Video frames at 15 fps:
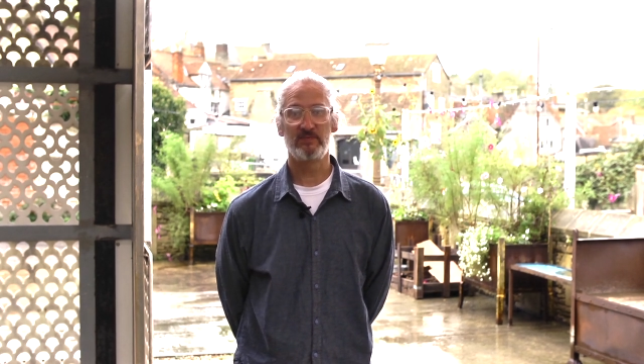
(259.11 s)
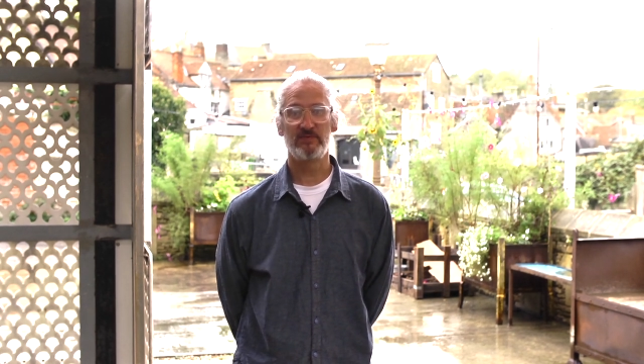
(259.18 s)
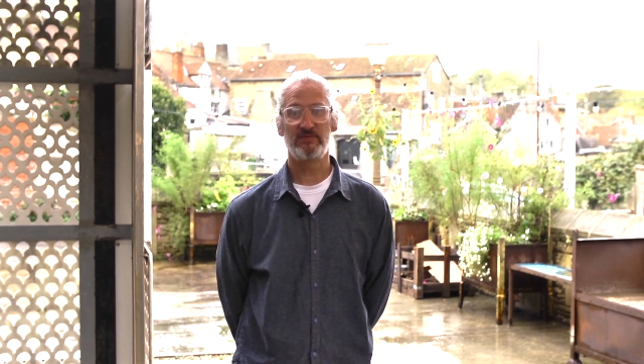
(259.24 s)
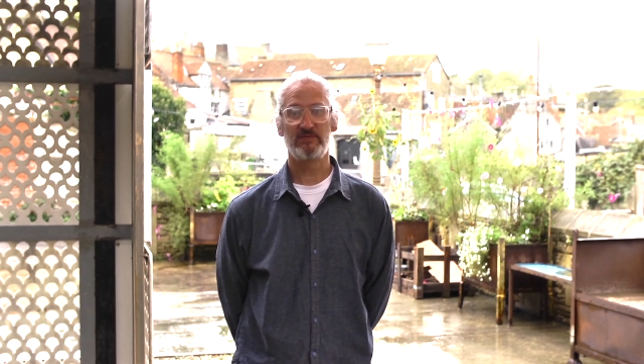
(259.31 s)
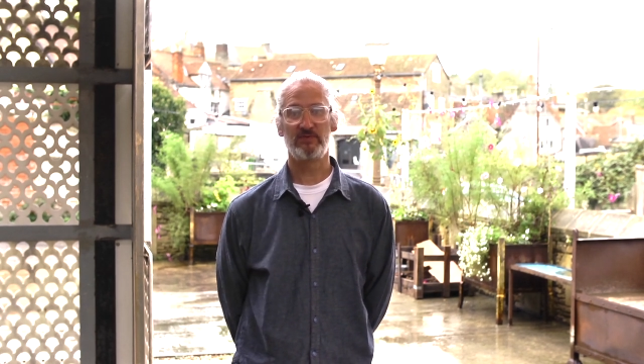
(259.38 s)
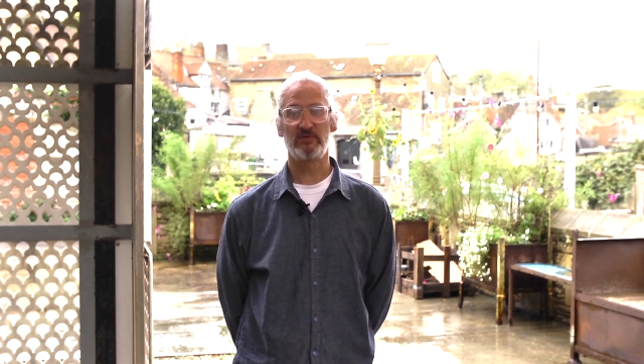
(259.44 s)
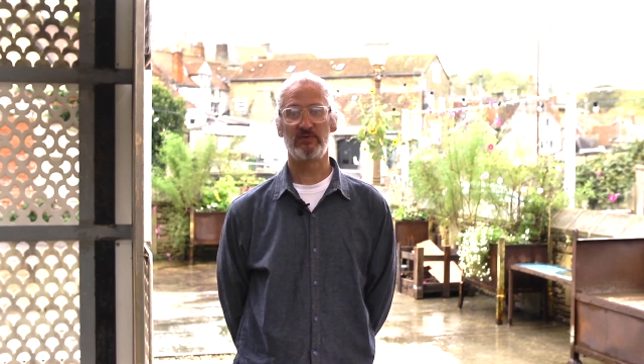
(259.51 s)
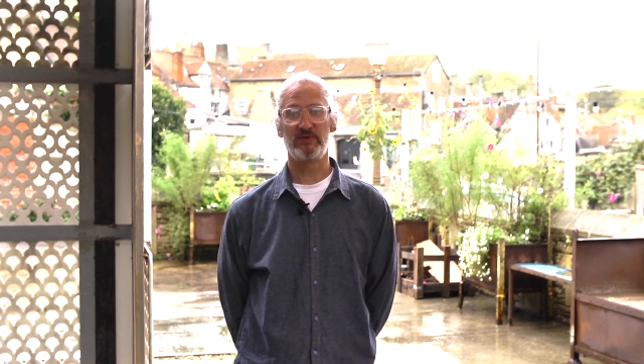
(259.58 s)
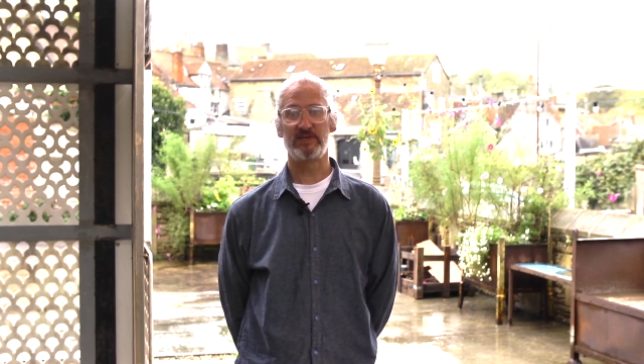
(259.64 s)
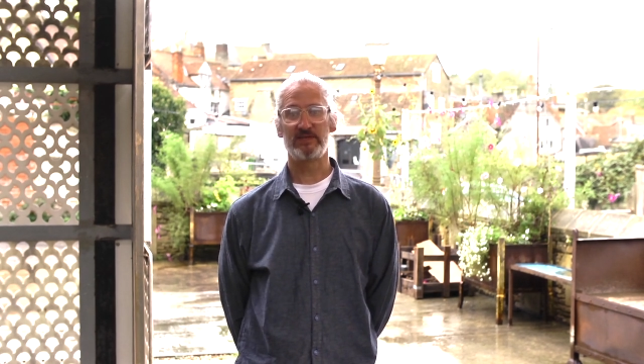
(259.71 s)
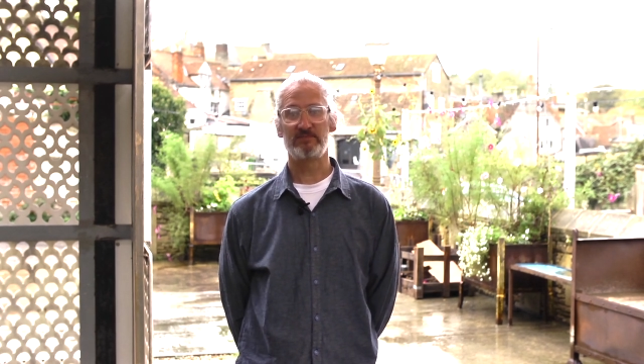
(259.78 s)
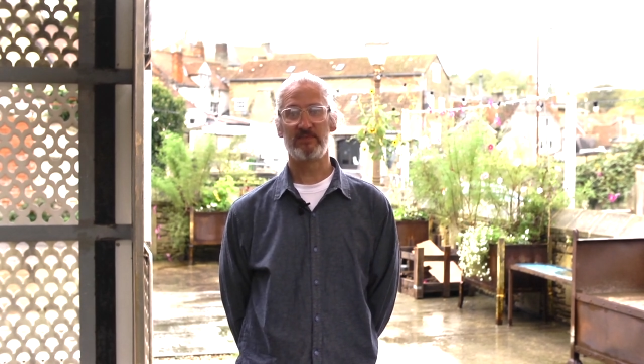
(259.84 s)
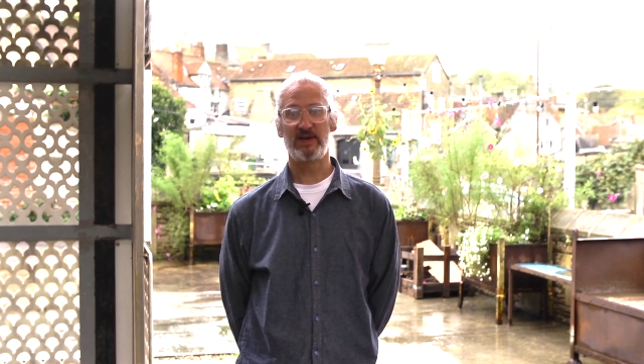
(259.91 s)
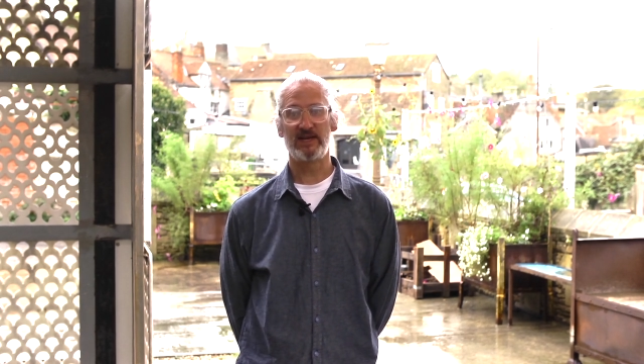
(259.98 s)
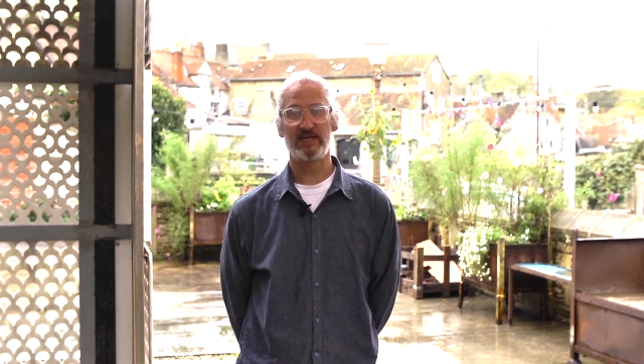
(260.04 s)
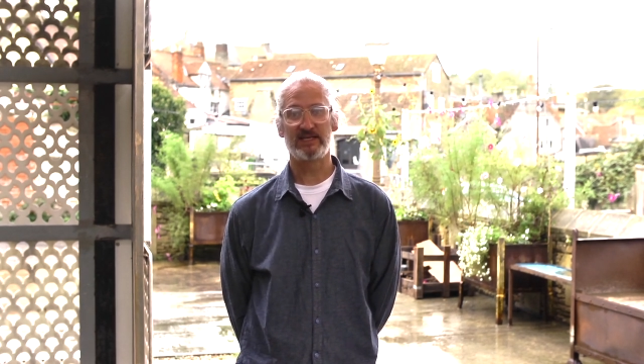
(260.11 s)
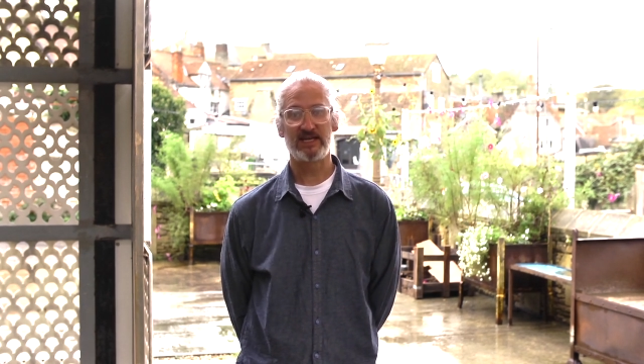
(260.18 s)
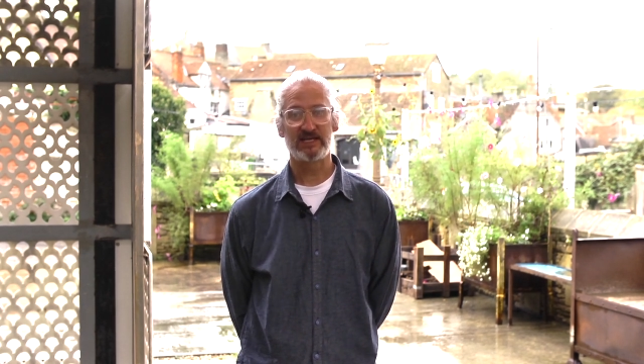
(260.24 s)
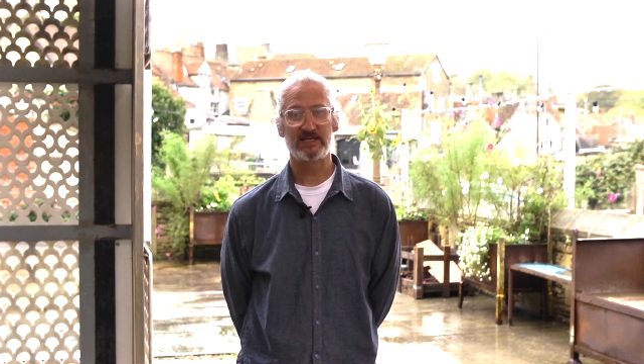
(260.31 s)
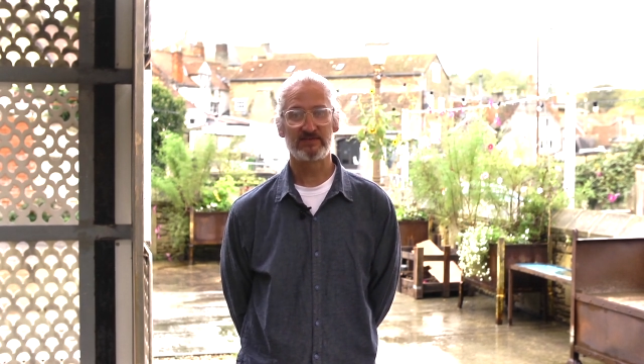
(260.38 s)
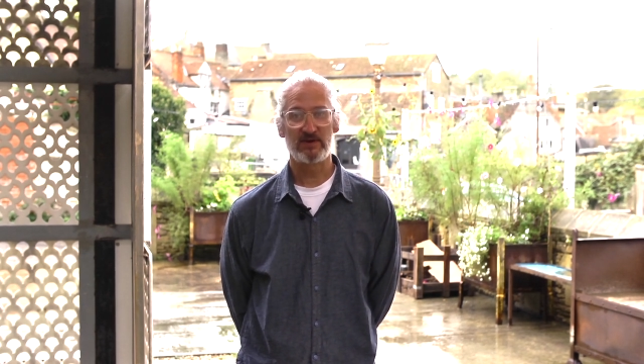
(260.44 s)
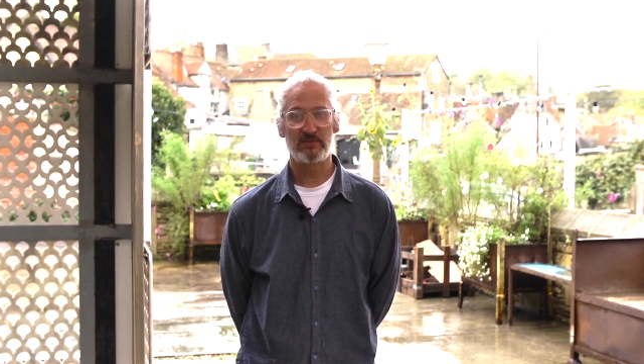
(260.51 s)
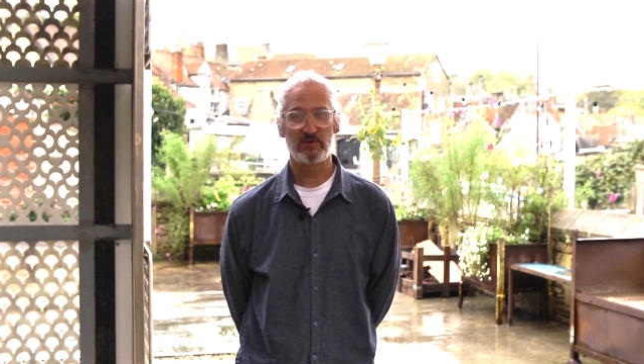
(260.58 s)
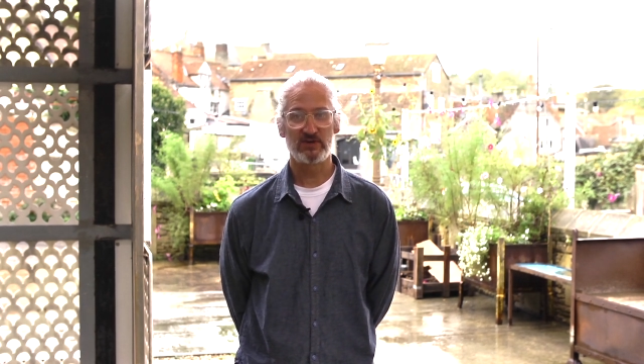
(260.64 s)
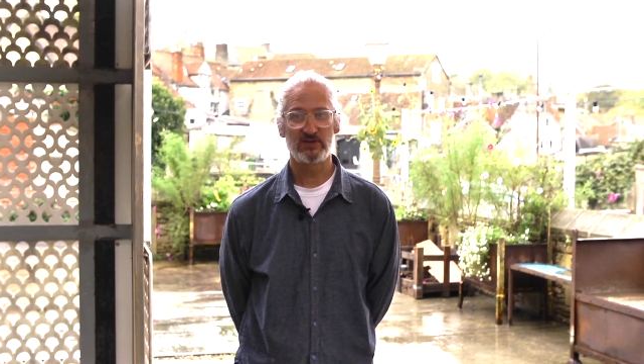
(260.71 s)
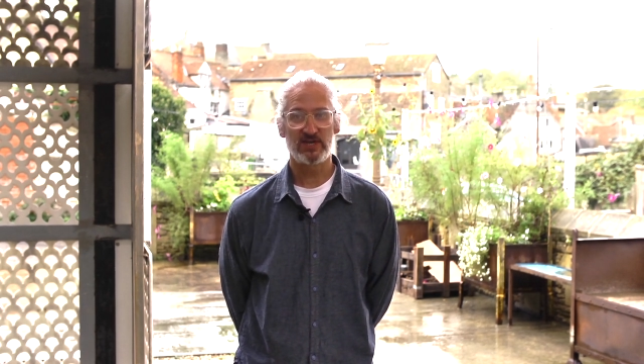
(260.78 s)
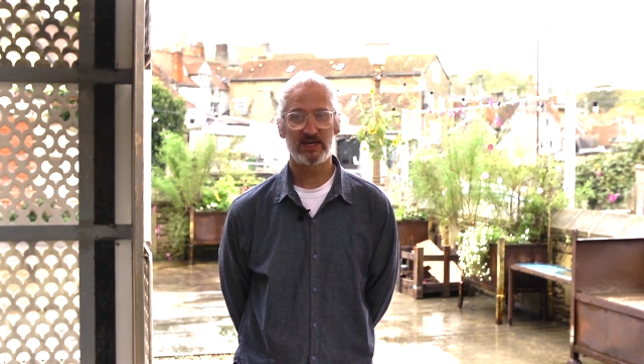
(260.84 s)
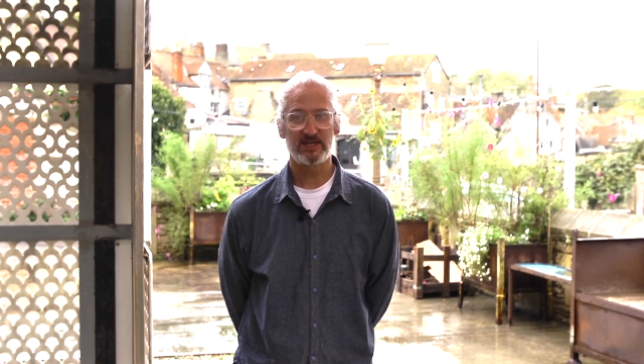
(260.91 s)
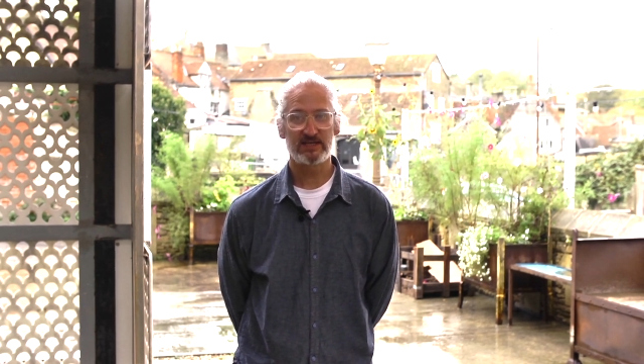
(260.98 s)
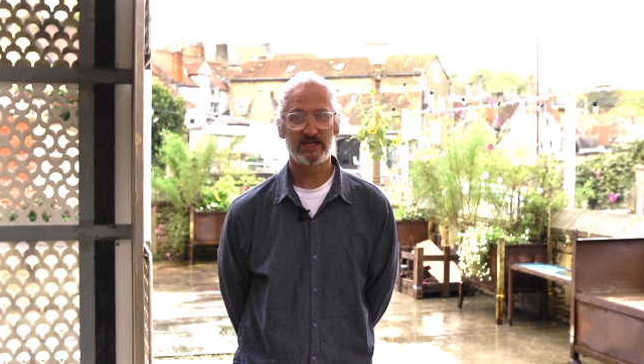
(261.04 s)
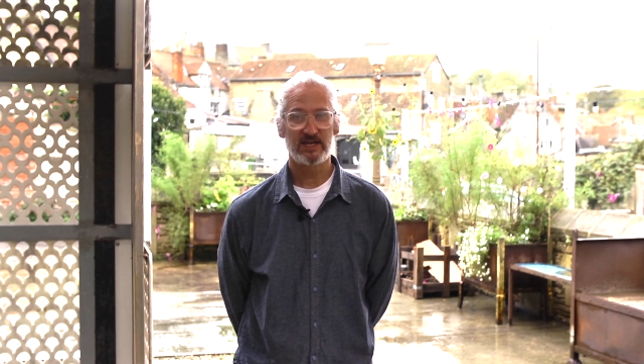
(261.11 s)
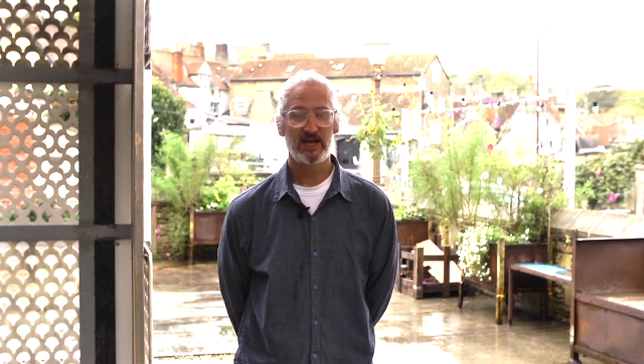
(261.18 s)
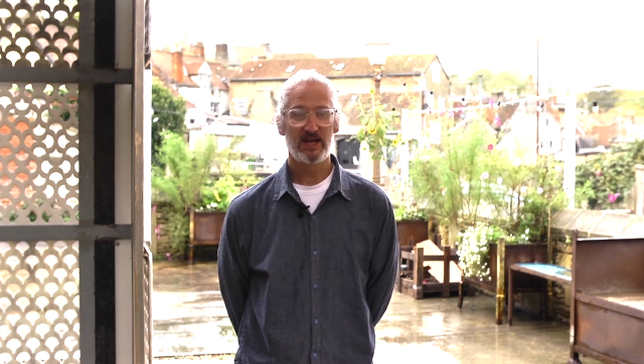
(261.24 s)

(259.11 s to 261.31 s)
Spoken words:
for this Mayday Saxonvale project.